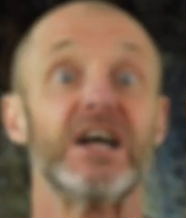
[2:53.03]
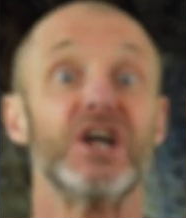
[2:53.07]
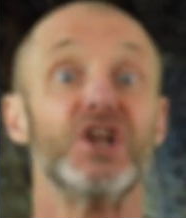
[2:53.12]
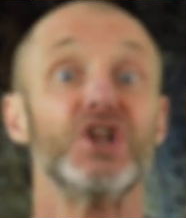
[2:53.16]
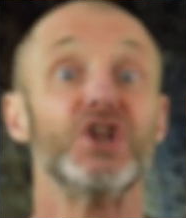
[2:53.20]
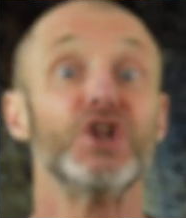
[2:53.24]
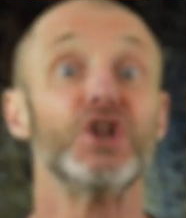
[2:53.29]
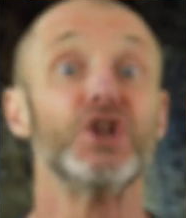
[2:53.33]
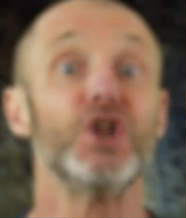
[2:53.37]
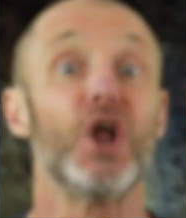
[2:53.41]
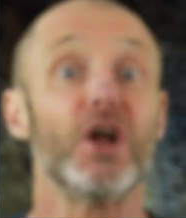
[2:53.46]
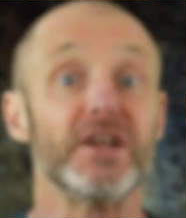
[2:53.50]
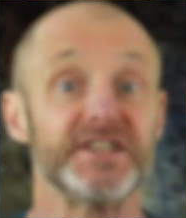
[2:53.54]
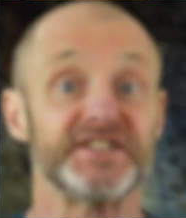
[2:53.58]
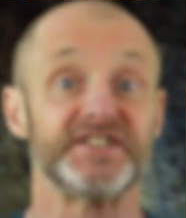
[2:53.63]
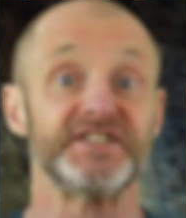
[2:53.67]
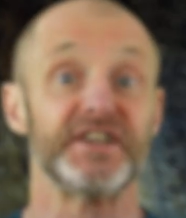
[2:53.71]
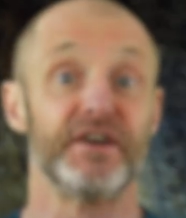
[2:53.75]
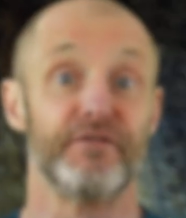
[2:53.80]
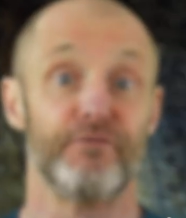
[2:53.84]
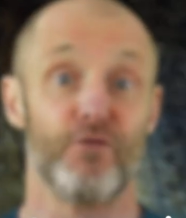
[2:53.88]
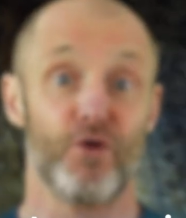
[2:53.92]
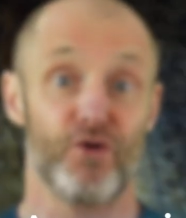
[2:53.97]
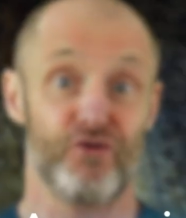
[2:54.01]
Loss
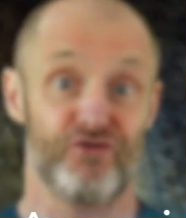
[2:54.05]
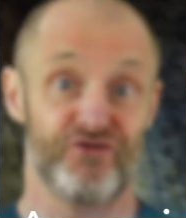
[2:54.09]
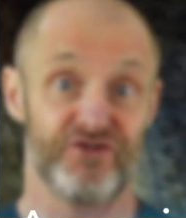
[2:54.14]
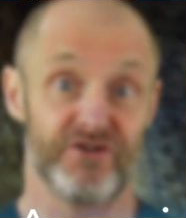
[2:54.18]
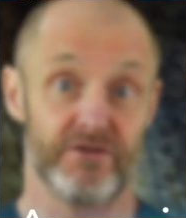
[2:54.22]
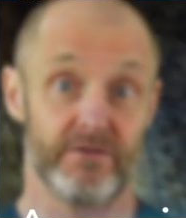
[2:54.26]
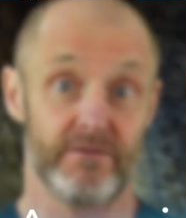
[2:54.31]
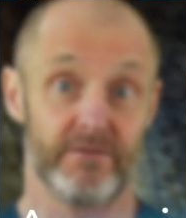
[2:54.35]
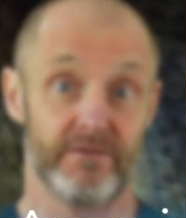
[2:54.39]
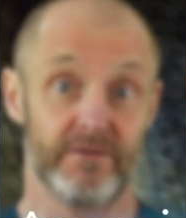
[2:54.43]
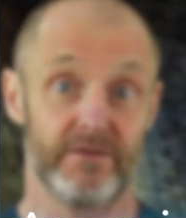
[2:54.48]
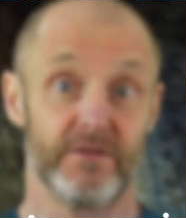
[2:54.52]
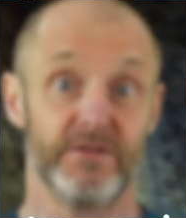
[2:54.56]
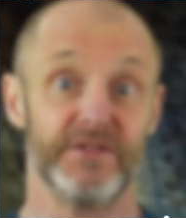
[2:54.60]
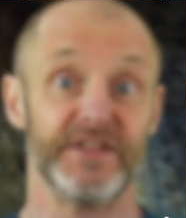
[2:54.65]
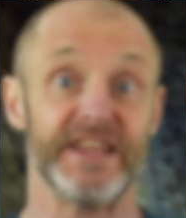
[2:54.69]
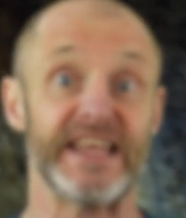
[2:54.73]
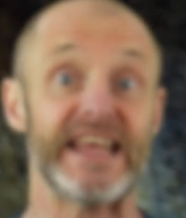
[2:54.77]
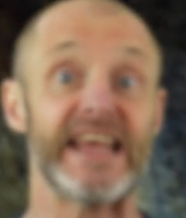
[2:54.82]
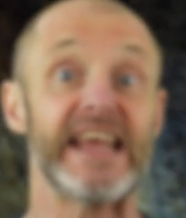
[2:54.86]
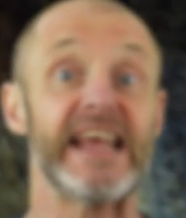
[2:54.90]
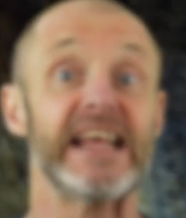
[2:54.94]
aversion, the